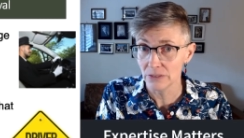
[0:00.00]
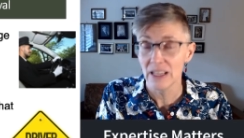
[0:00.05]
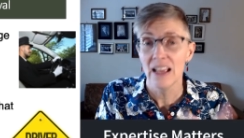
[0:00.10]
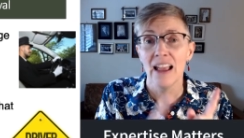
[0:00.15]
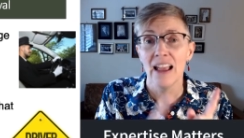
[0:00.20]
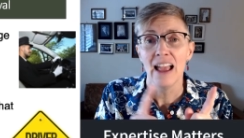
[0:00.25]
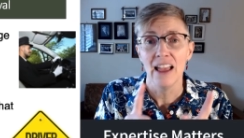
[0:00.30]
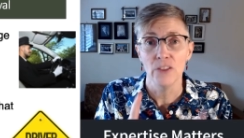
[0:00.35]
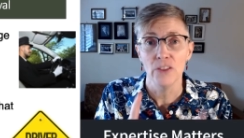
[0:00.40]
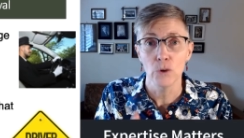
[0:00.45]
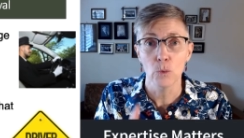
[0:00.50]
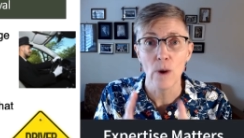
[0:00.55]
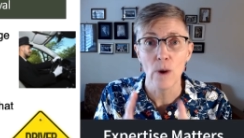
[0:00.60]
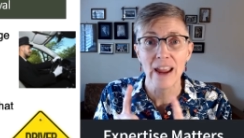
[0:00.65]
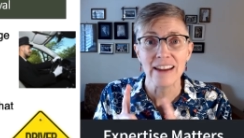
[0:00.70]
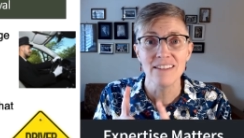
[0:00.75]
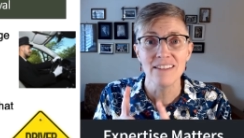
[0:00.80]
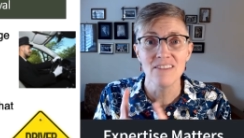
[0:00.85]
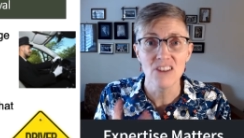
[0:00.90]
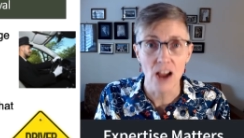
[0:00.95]
and the way
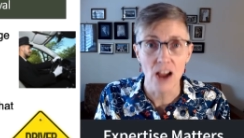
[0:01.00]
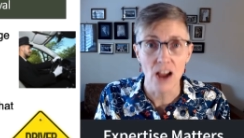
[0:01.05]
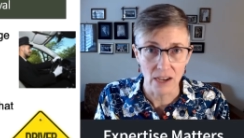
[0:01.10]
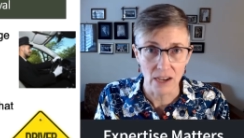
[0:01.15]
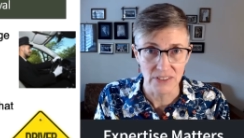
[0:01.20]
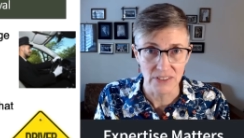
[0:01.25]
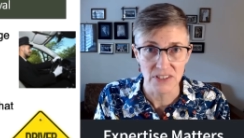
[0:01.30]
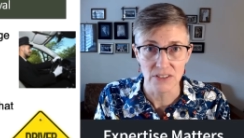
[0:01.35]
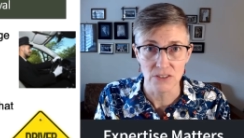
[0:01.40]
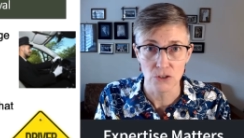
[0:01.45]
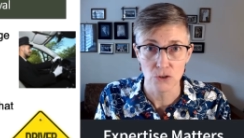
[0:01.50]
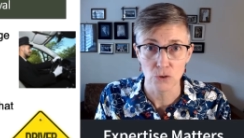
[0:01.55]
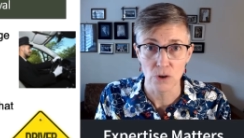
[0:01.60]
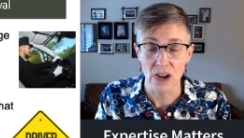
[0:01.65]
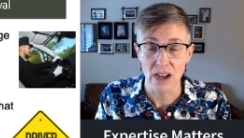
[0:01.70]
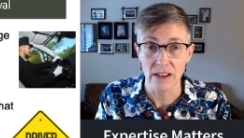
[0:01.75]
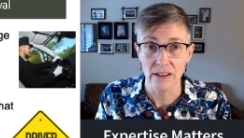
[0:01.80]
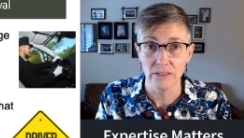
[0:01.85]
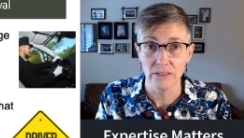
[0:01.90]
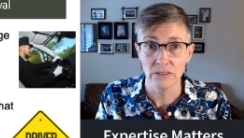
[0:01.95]
novices
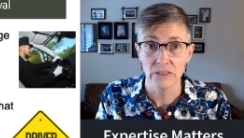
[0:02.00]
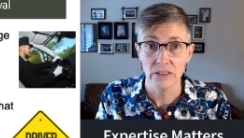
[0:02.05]
drive.